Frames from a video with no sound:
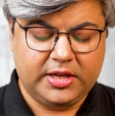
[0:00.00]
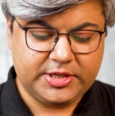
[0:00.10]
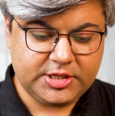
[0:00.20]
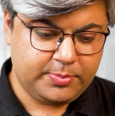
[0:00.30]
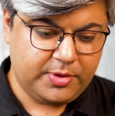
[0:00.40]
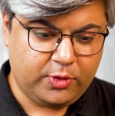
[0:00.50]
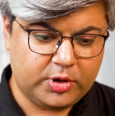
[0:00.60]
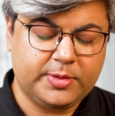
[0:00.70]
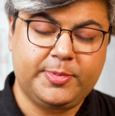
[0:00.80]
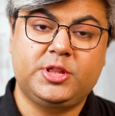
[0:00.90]
just before
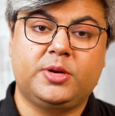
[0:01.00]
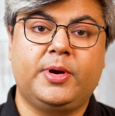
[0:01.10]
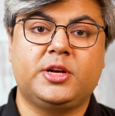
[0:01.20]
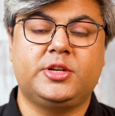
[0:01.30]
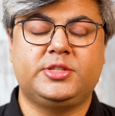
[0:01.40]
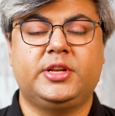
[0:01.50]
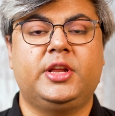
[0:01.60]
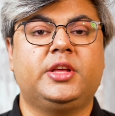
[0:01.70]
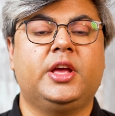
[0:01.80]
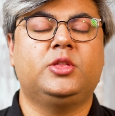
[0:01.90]
the Pitra Paksha, Sun
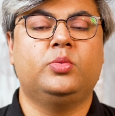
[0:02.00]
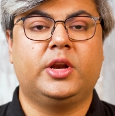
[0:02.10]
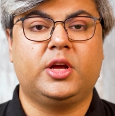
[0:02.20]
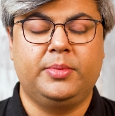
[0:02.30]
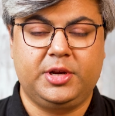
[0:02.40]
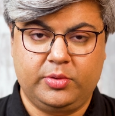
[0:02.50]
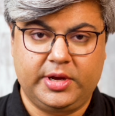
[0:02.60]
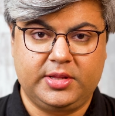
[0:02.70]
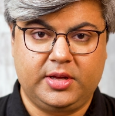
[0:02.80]
and Ketu are coming together.